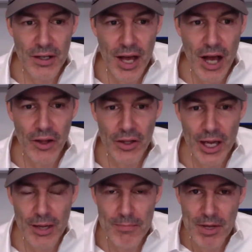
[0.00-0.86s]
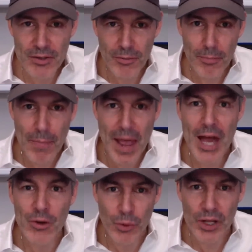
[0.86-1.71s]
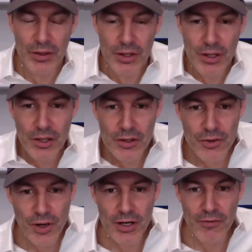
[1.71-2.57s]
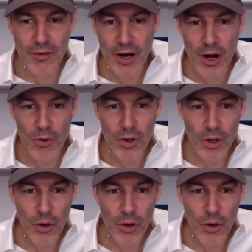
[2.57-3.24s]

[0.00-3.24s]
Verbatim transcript: allocate mental bandwidth to trying to figure out